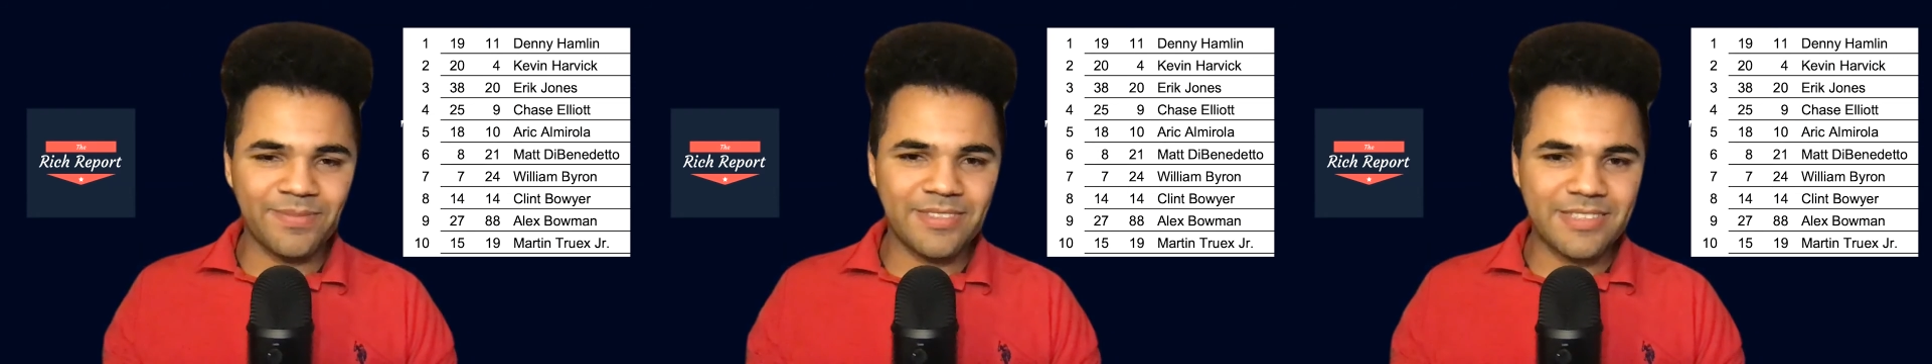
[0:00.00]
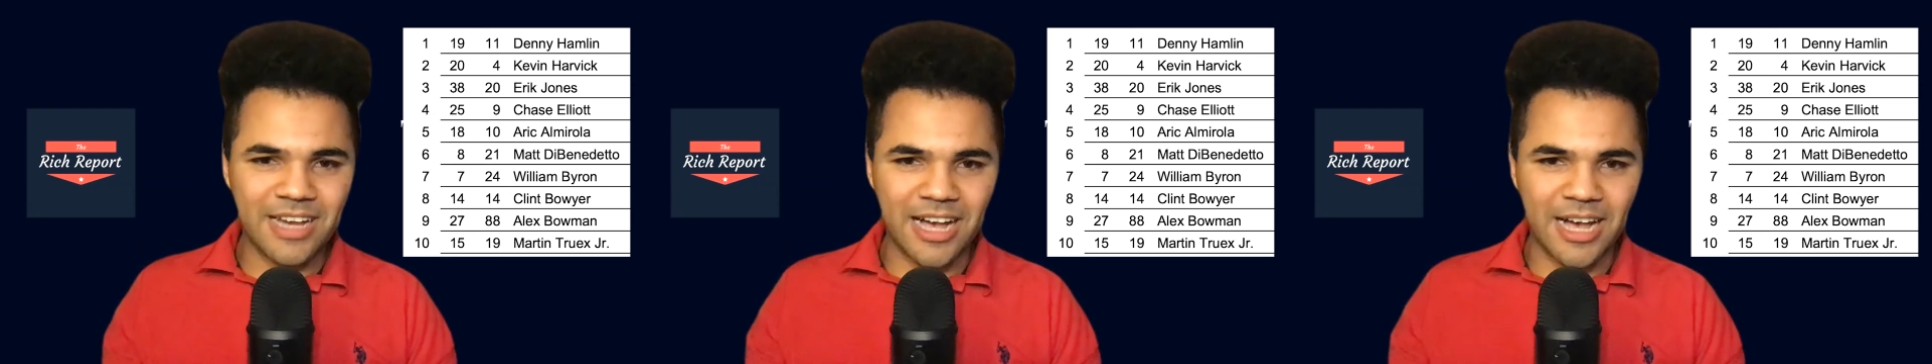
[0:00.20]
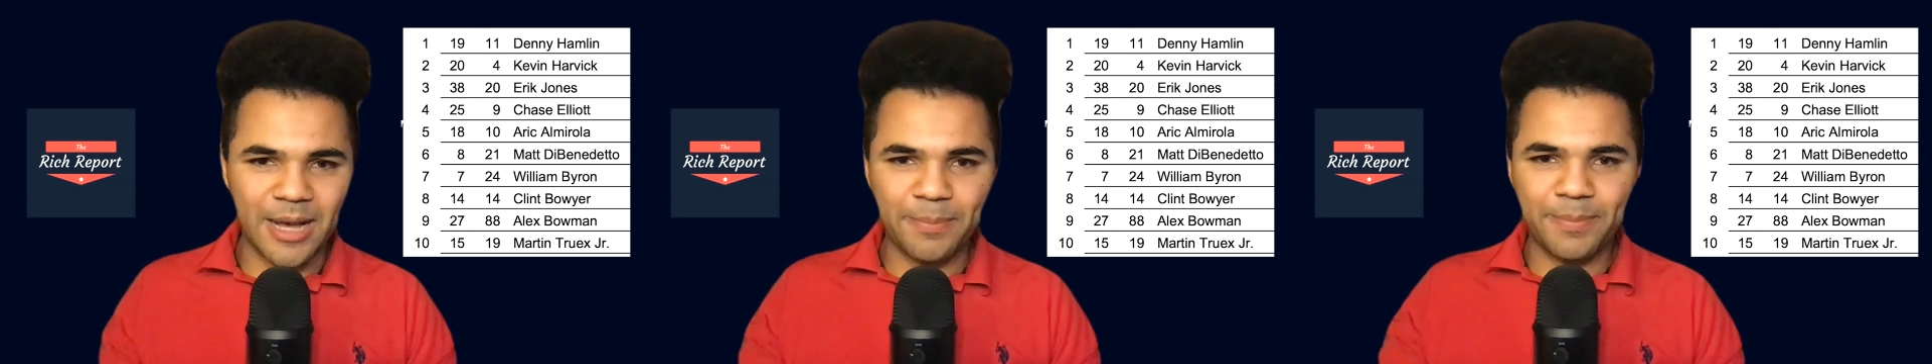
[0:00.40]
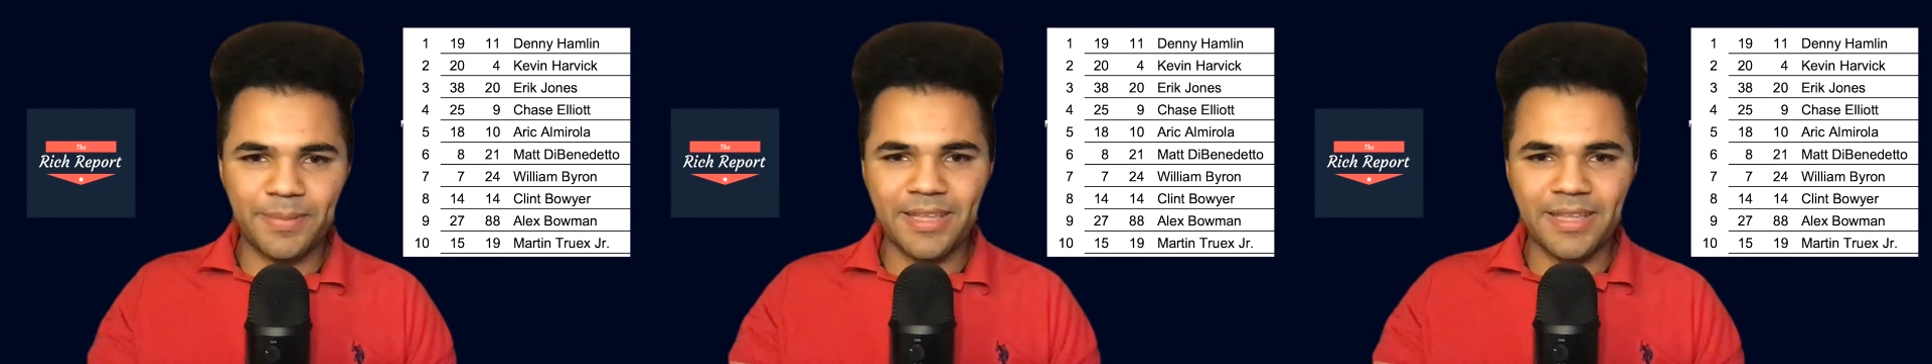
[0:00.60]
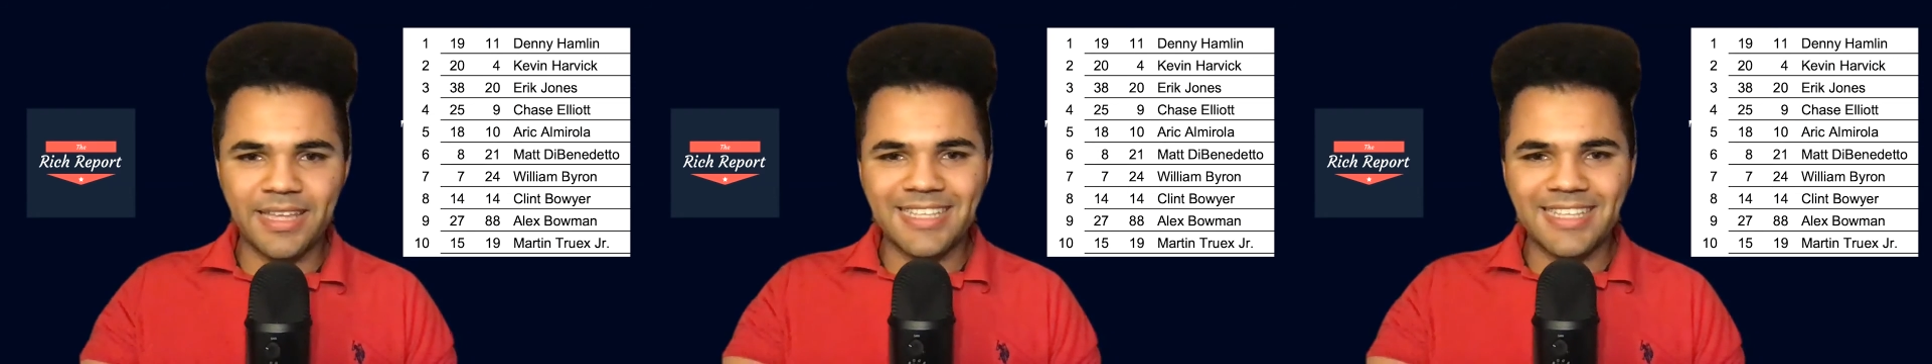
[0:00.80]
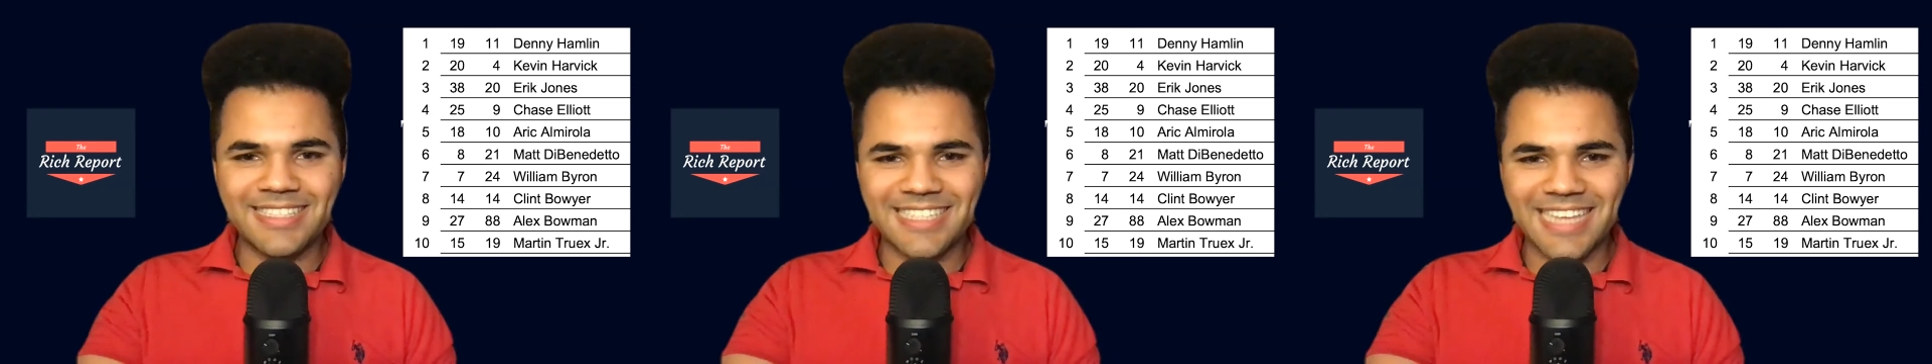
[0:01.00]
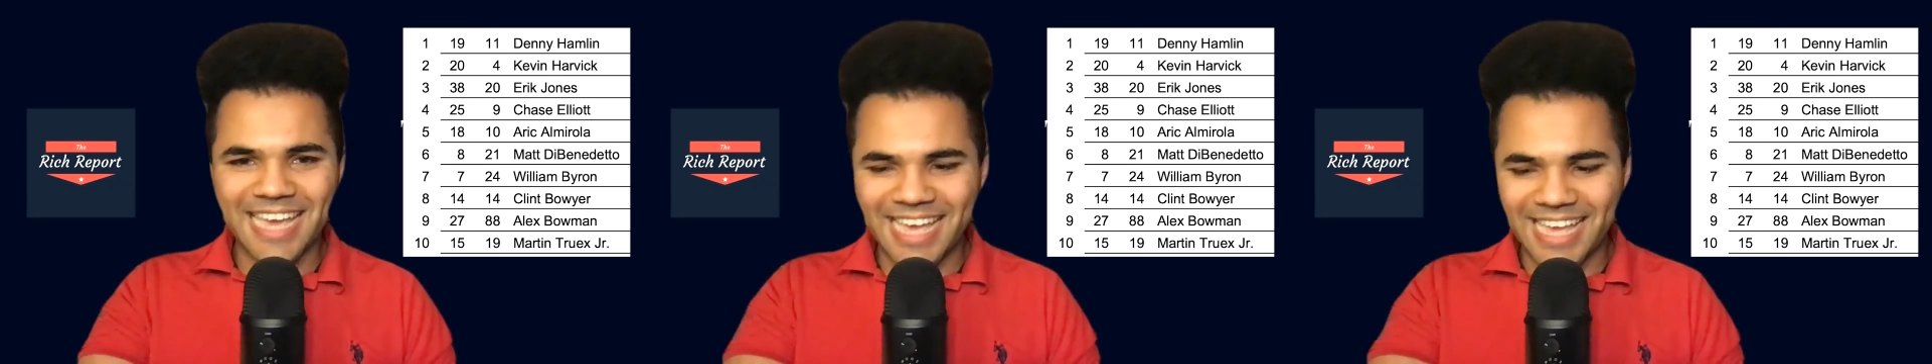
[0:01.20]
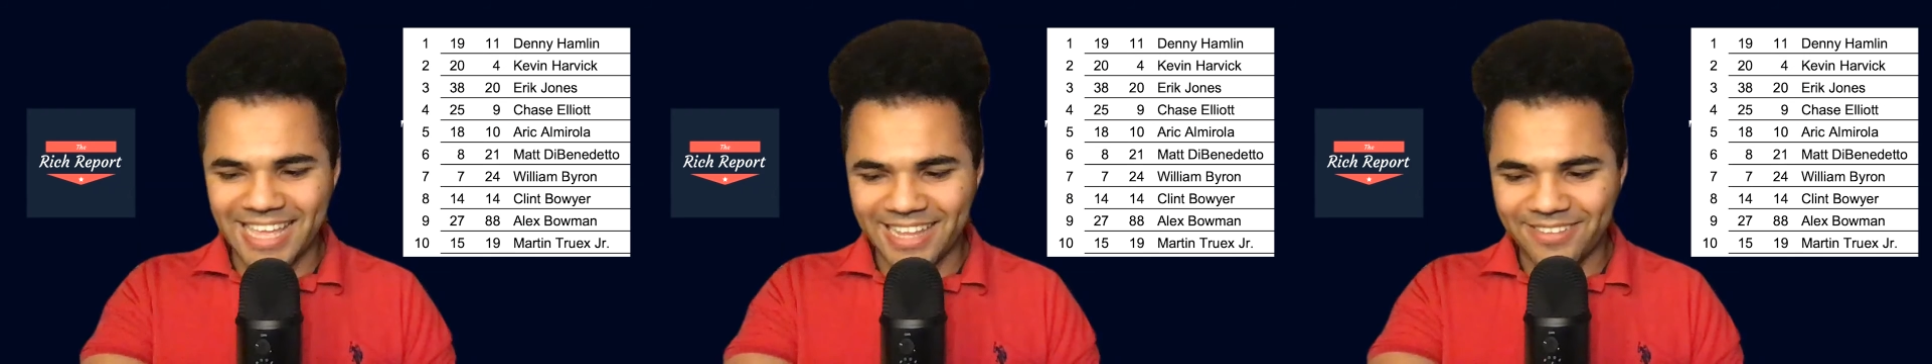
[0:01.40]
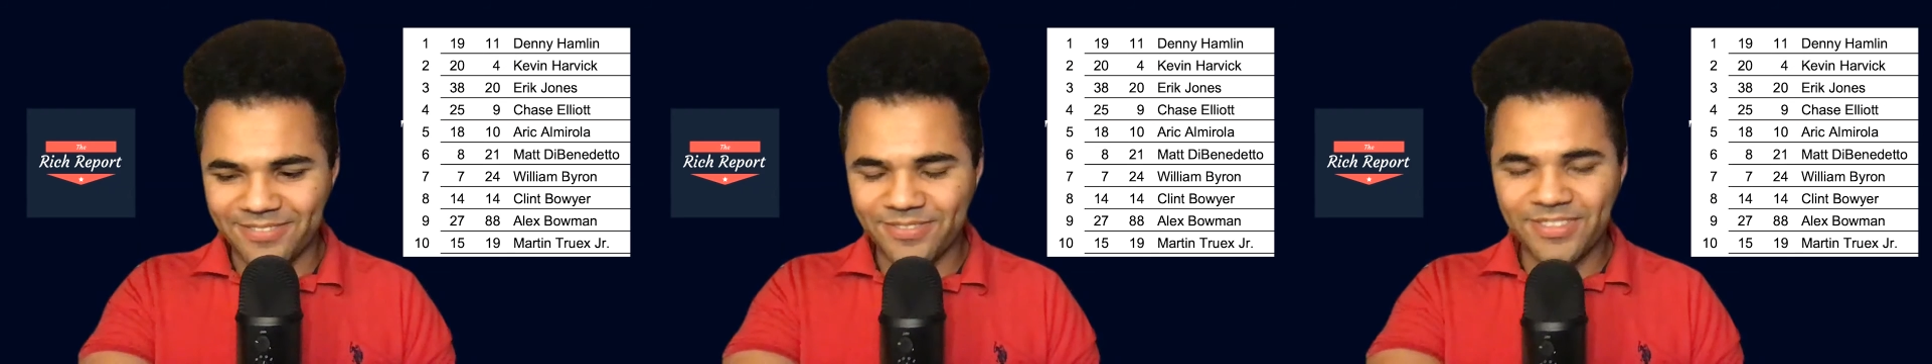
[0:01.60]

top 10.